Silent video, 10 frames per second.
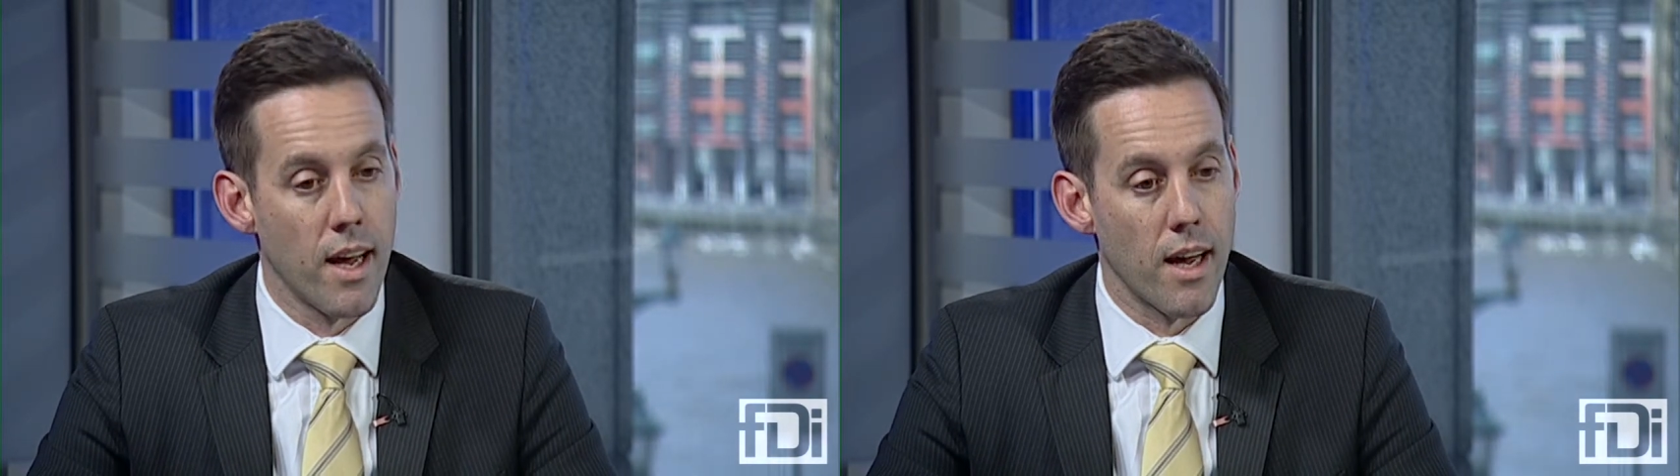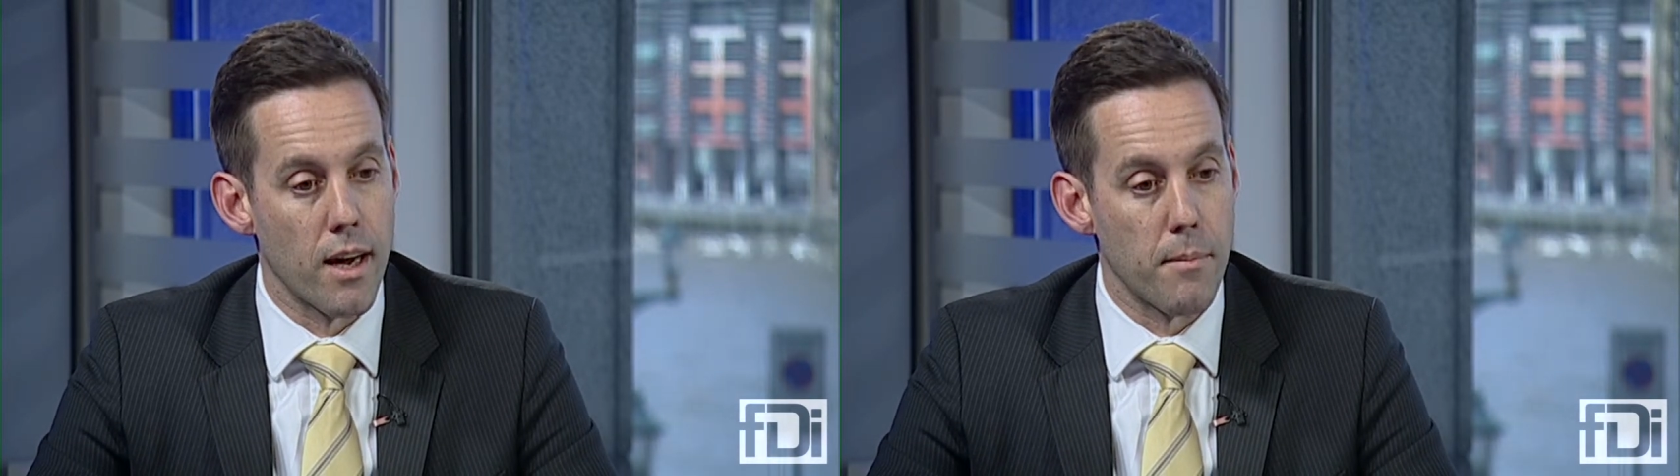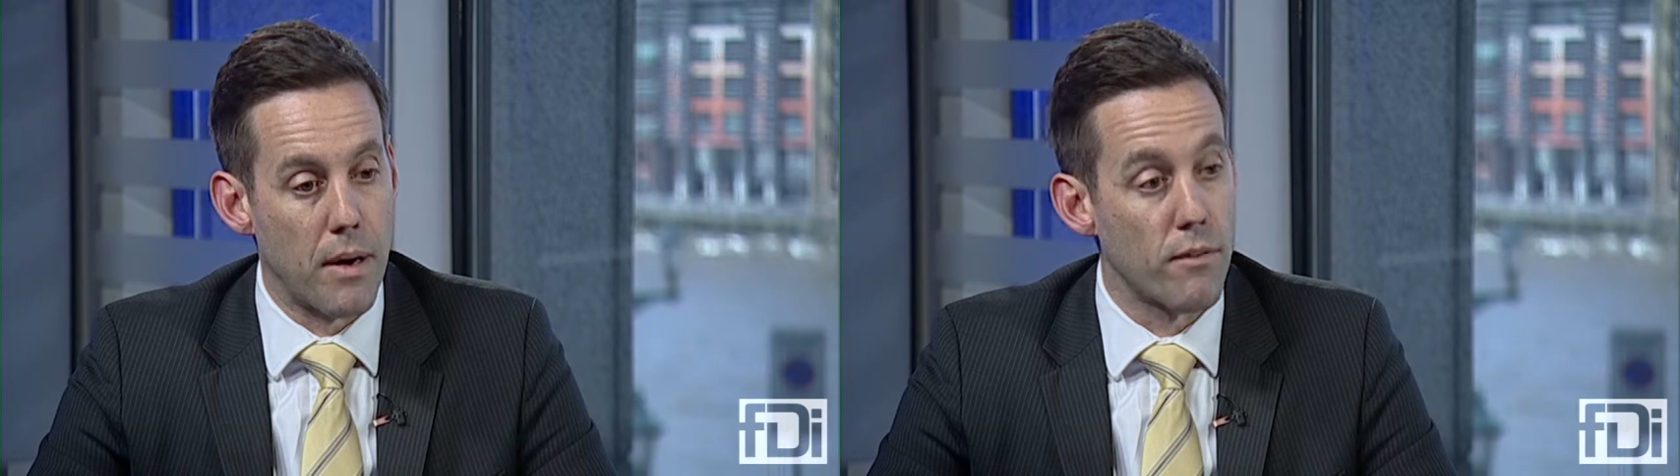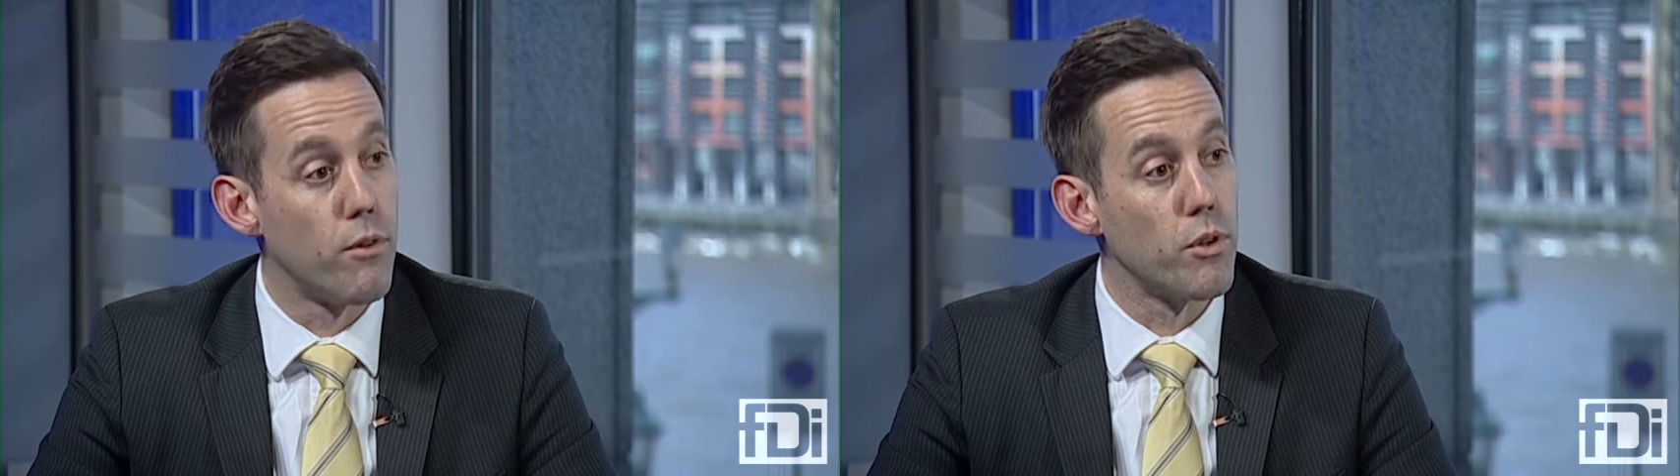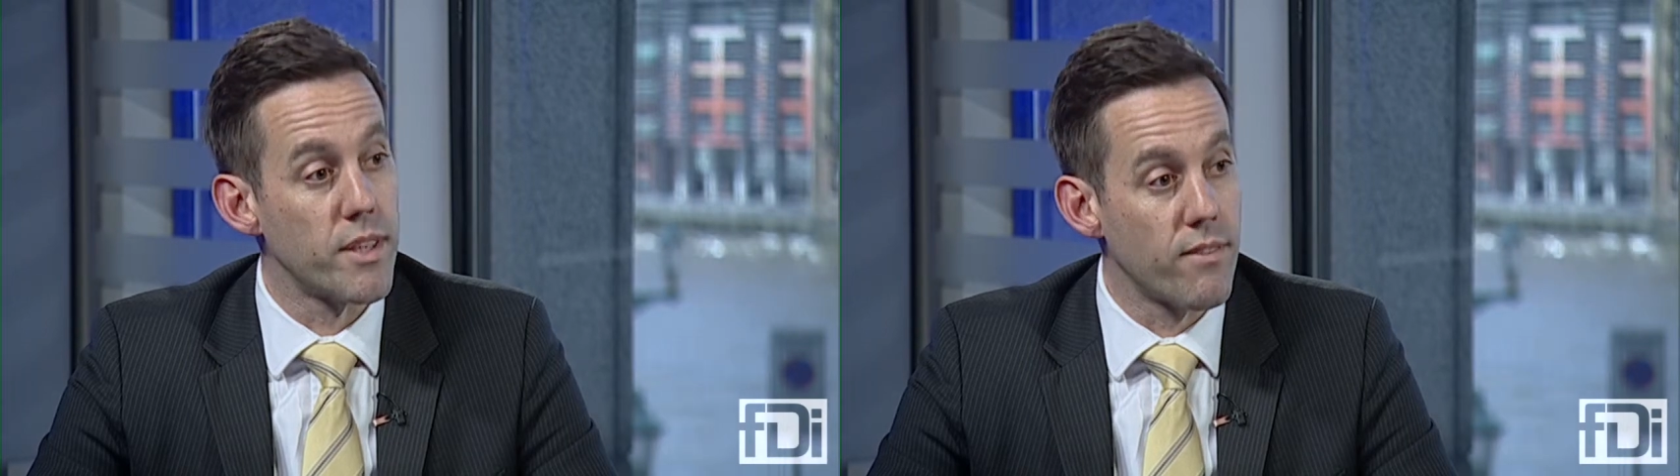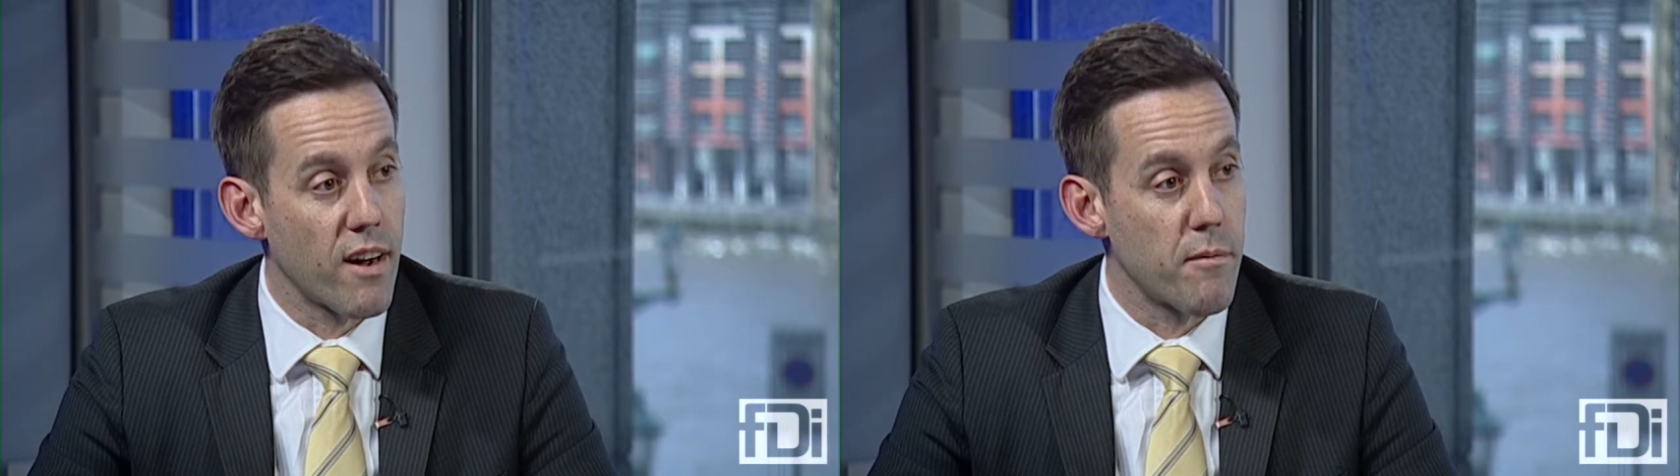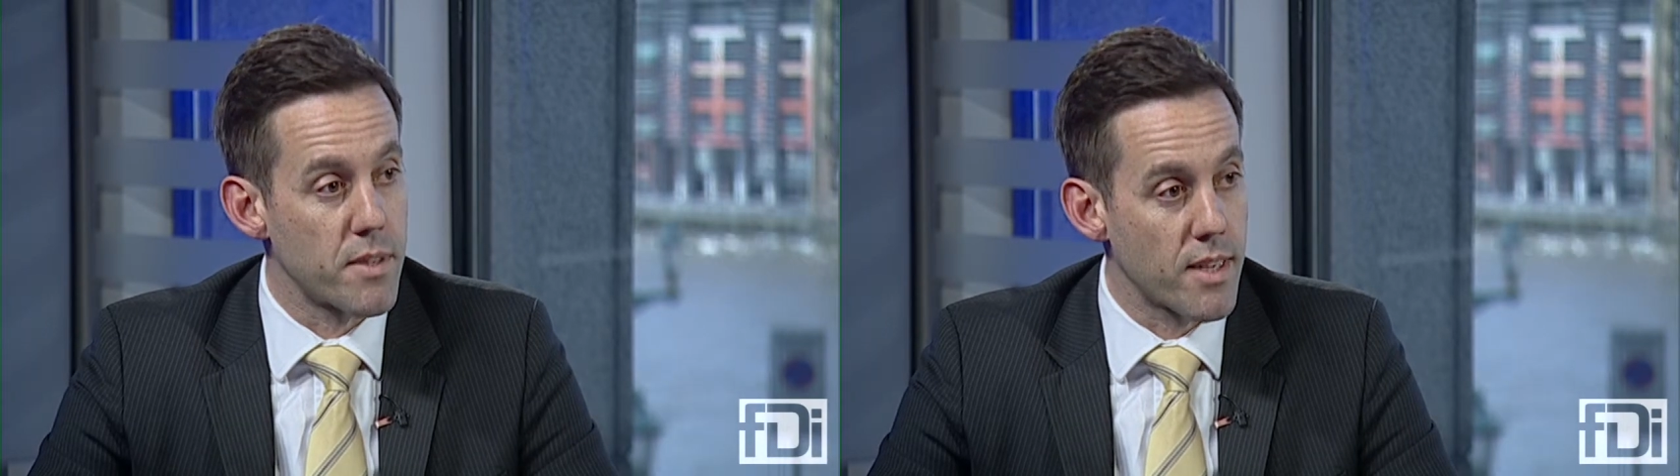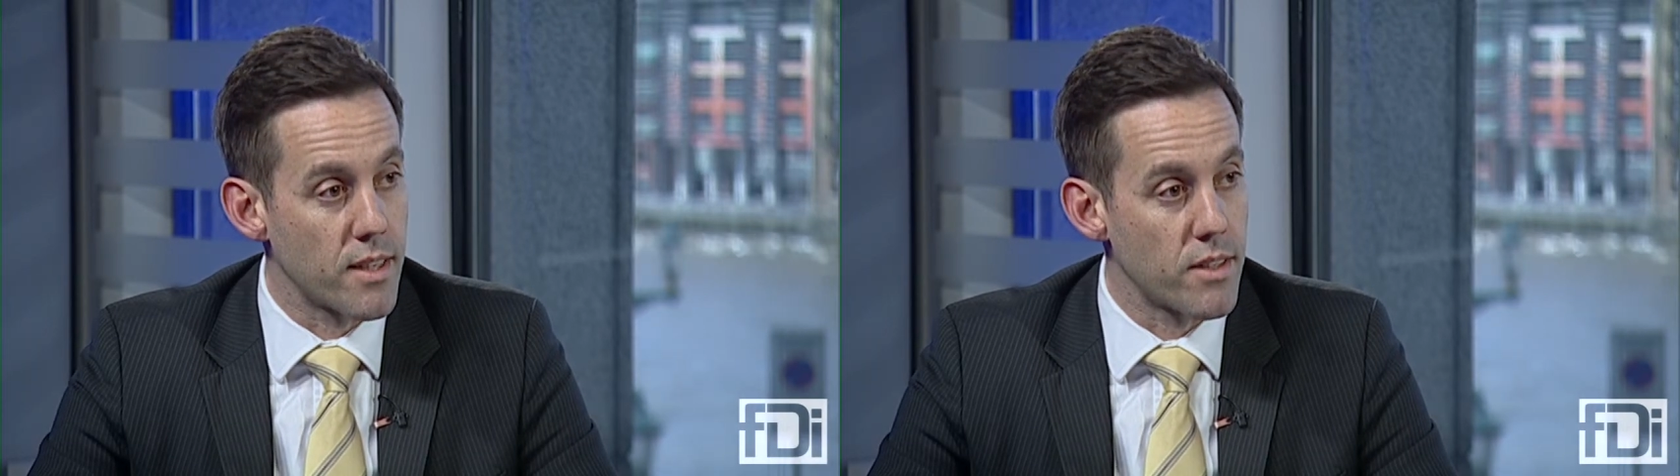About
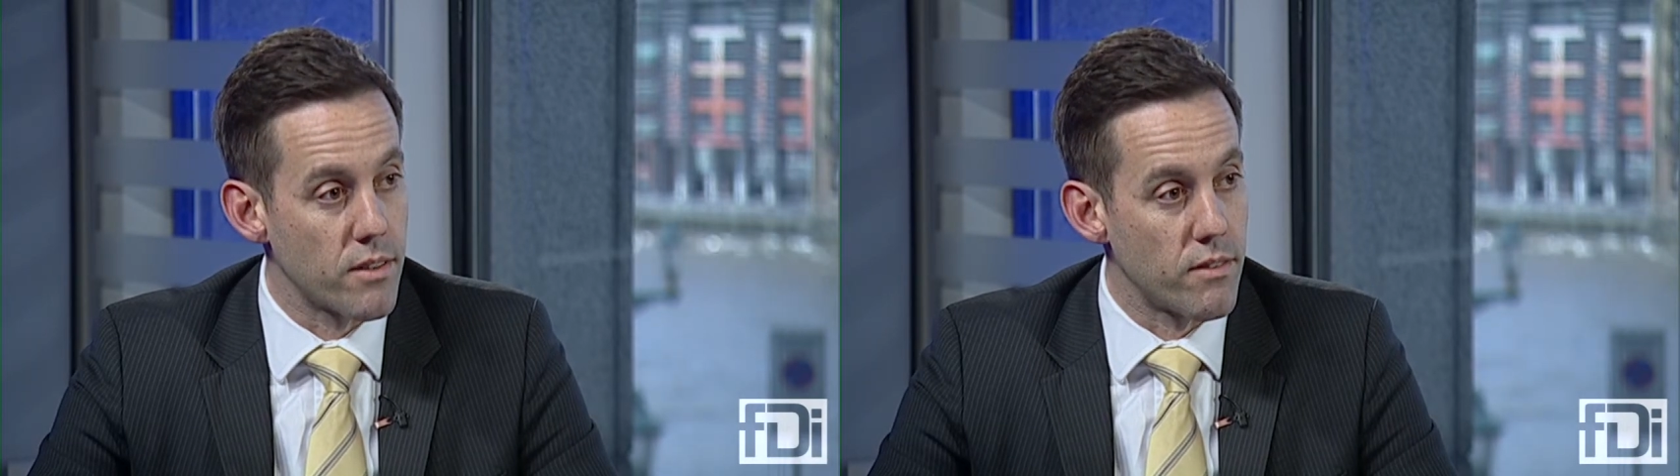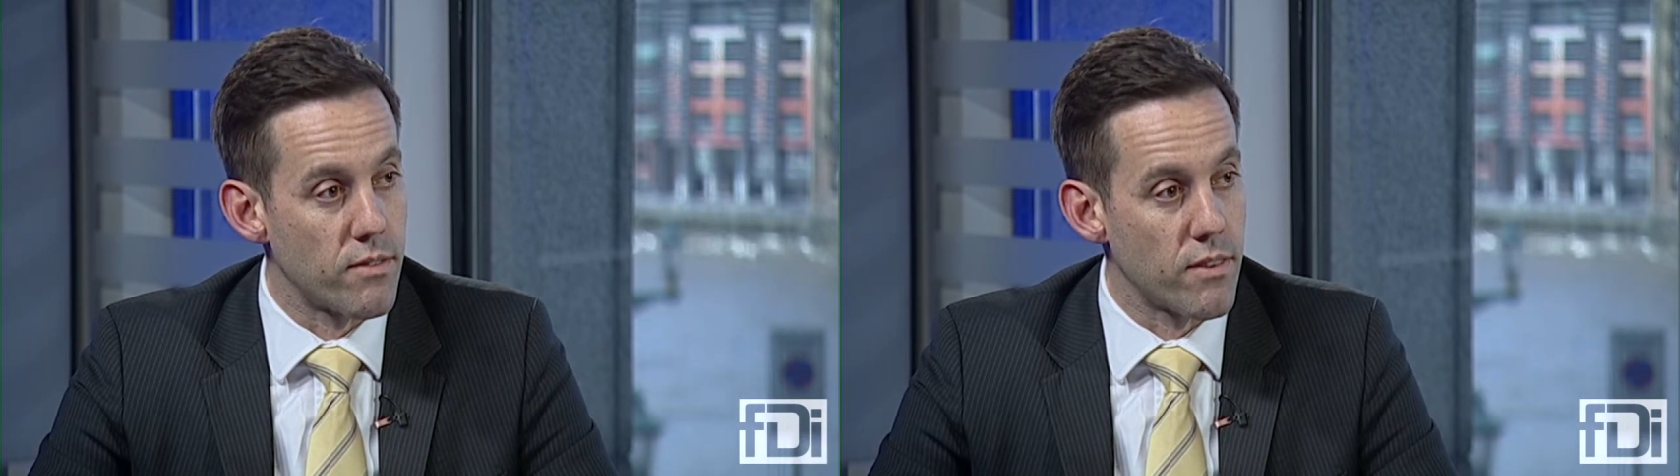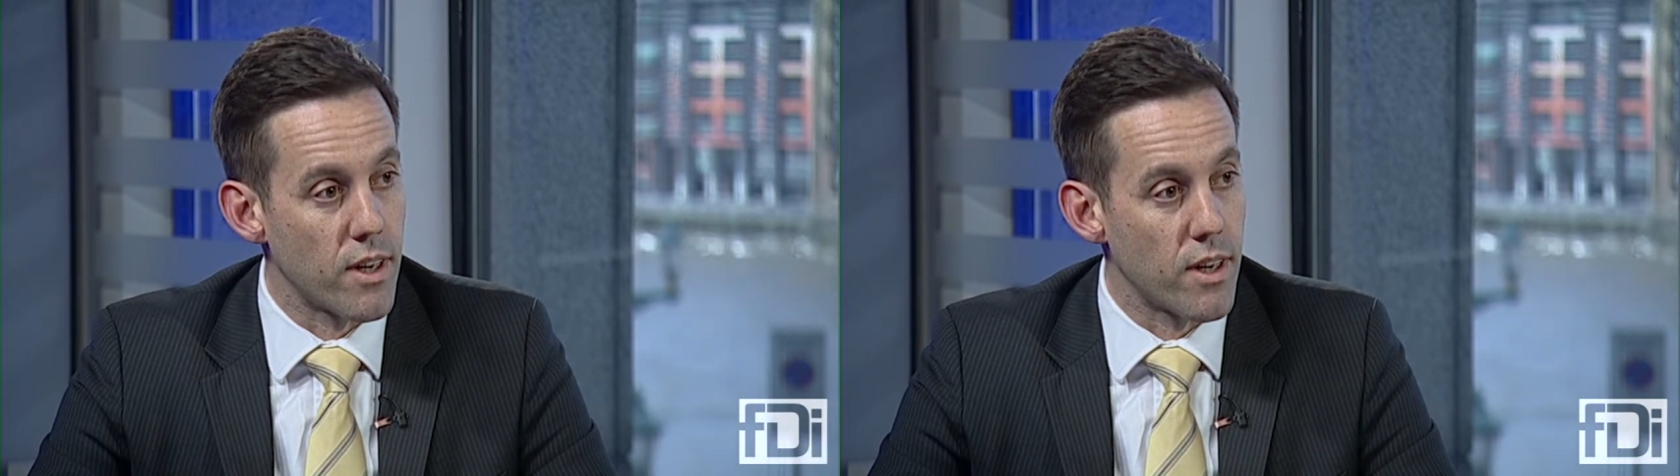45% of